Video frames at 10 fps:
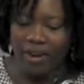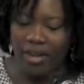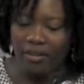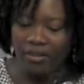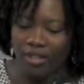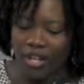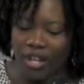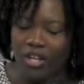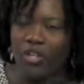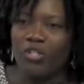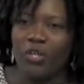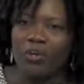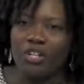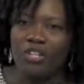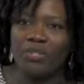around, your
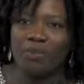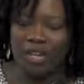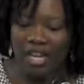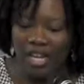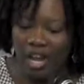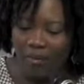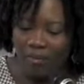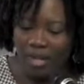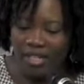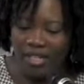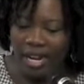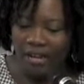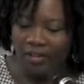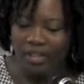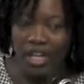shoulders working up and
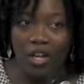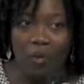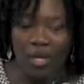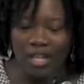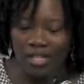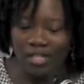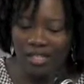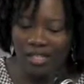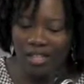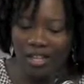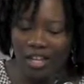down like wings.